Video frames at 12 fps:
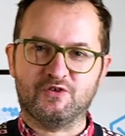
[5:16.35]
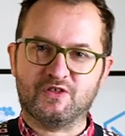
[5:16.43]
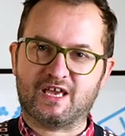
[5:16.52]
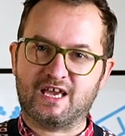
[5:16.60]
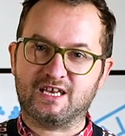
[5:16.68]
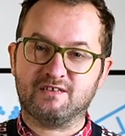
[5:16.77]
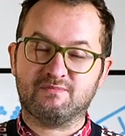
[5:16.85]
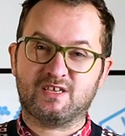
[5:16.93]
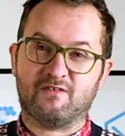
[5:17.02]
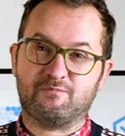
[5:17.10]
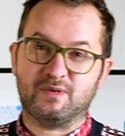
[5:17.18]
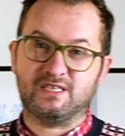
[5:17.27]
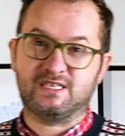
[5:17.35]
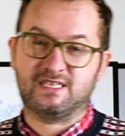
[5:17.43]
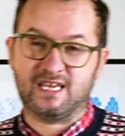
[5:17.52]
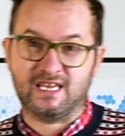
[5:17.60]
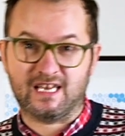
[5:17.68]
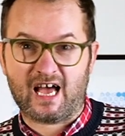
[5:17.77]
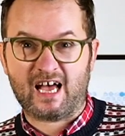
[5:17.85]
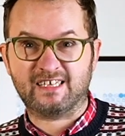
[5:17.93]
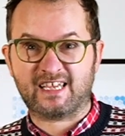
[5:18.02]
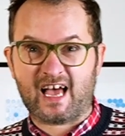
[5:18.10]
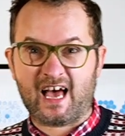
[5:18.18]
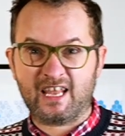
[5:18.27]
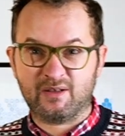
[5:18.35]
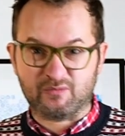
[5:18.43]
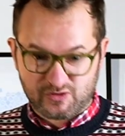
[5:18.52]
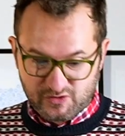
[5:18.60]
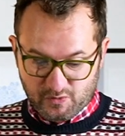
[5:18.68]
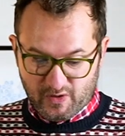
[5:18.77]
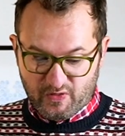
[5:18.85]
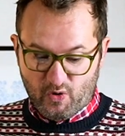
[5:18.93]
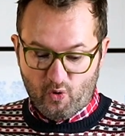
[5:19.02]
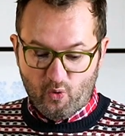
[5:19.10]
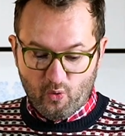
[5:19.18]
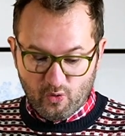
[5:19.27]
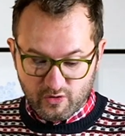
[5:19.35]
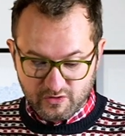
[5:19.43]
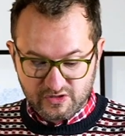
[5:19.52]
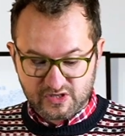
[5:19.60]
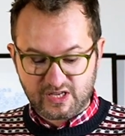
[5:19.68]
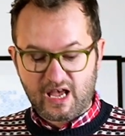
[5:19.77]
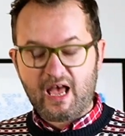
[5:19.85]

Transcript: the kingdoms have been seen as animals with horns.